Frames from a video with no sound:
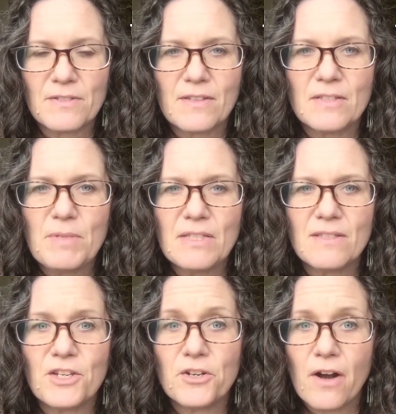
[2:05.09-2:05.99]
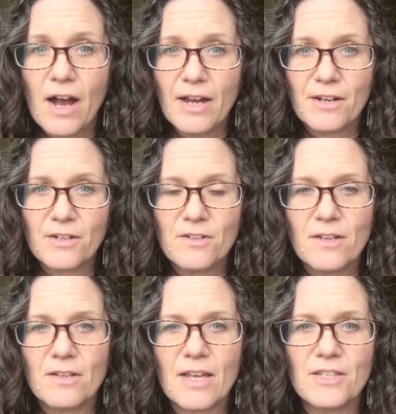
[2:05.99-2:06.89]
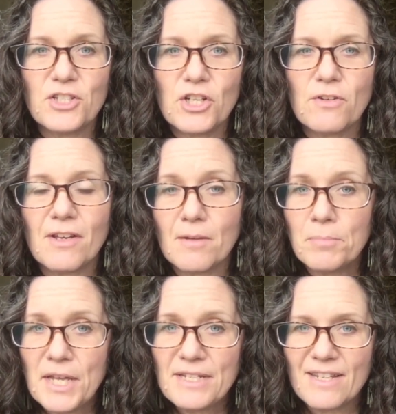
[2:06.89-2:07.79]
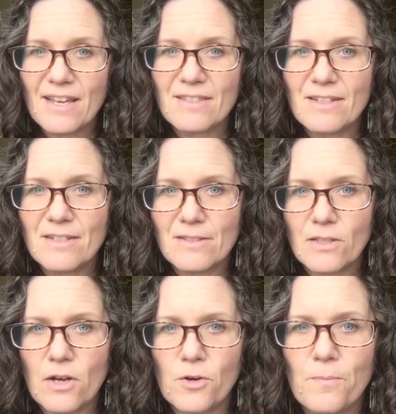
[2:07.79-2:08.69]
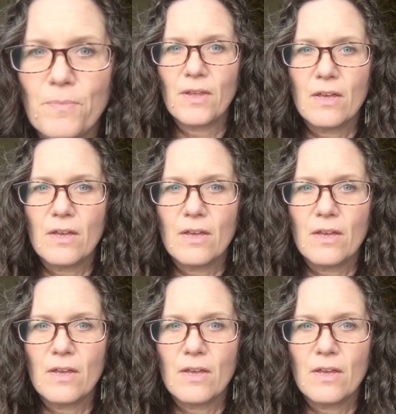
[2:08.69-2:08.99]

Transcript: So this means that your iron, as shown on a blood test, is low.